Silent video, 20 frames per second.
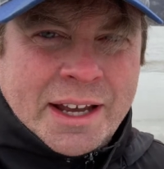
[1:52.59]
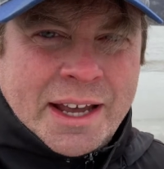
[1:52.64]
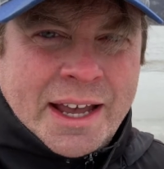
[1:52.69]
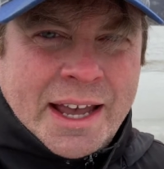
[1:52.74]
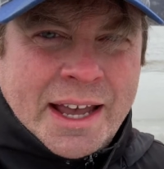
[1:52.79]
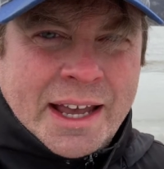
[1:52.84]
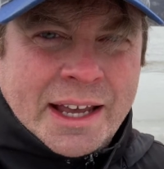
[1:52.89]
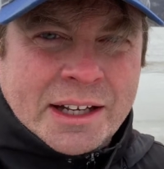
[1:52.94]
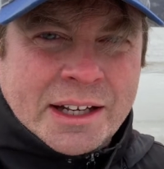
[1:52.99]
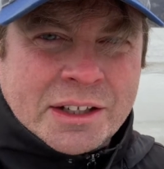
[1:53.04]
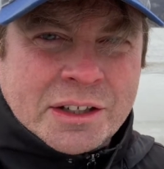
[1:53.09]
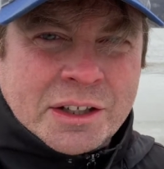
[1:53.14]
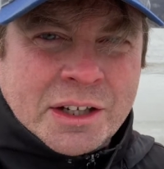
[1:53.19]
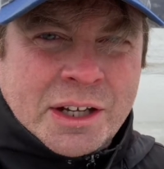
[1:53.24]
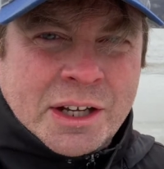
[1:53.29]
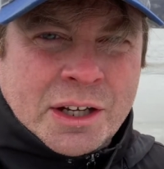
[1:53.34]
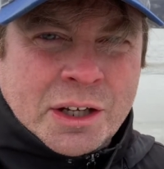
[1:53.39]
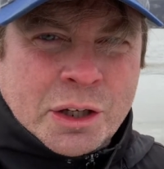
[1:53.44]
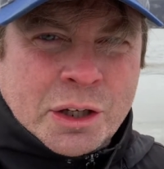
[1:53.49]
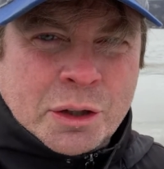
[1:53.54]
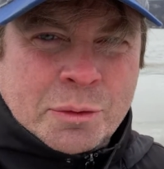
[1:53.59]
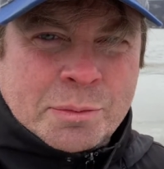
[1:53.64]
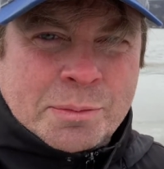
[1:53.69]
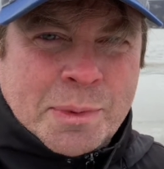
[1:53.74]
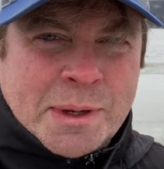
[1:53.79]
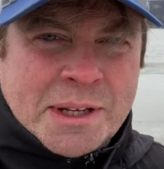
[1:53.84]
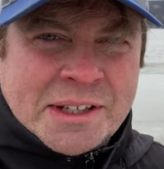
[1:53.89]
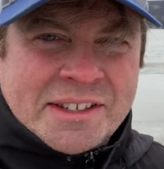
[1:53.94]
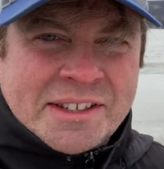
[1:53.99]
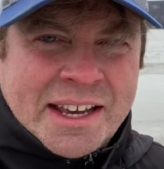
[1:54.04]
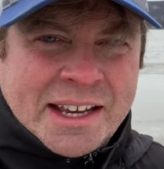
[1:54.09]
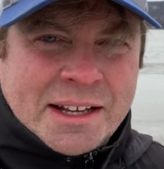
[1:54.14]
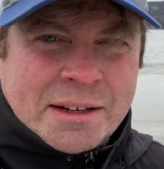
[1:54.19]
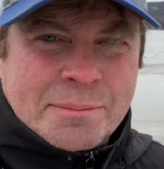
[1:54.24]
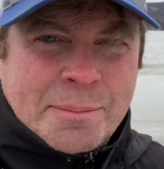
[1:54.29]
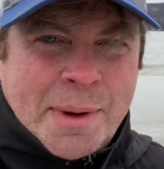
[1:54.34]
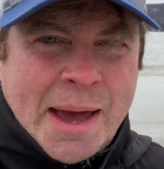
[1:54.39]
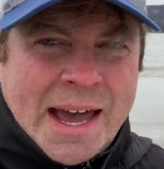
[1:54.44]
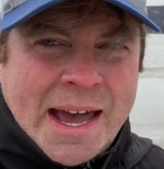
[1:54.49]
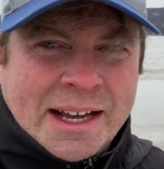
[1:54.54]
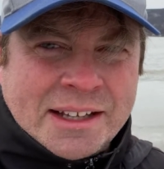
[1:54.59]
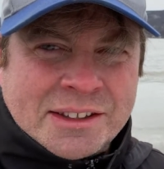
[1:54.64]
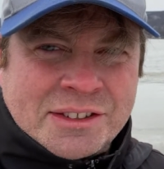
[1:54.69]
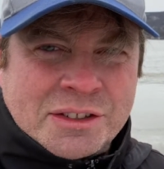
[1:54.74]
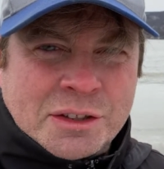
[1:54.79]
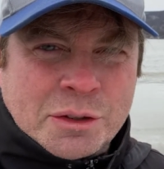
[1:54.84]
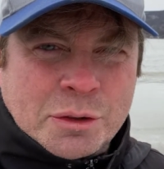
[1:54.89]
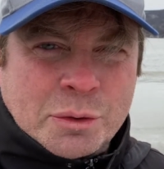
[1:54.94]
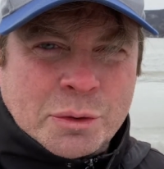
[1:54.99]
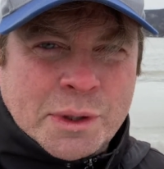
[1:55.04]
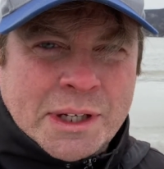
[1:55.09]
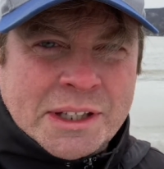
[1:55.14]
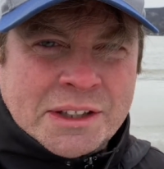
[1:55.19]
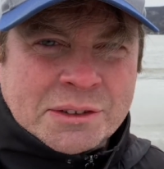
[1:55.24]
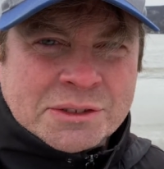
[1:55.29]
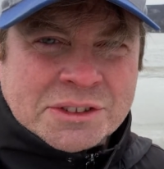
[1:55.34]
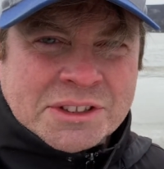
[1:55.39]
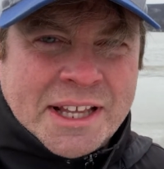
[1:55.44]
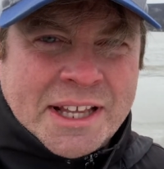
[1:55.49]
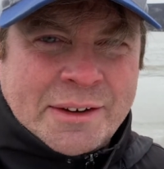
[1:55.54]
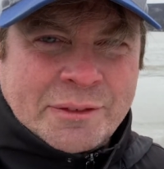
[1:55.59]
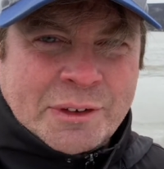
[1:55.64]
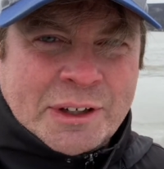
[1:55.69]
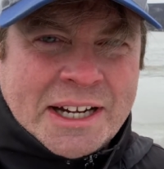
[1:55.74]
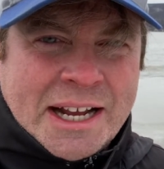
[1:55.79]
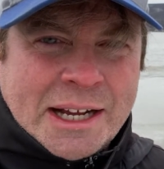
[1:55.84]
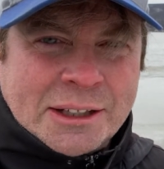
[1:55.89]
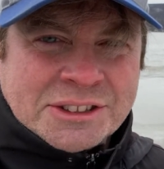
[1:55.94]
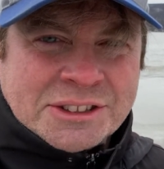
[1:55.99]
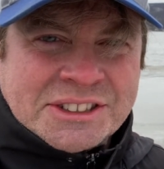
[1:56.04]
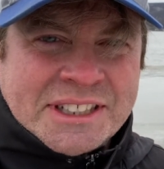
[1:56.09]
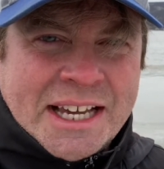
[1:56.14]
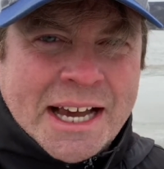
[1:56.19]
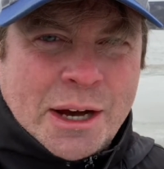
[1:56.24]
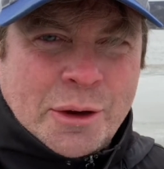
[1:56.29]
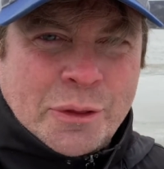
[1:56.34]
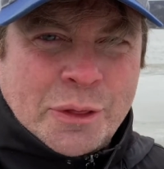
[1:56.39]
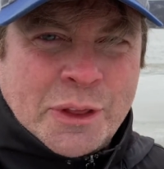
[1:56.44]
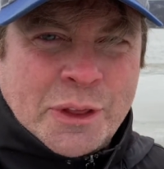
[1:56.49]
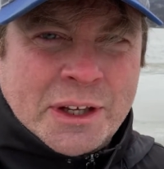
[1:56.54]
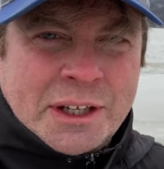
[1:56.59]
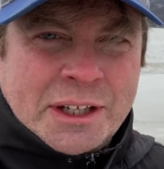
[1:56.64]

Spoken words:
and could be taken back into slavery down south.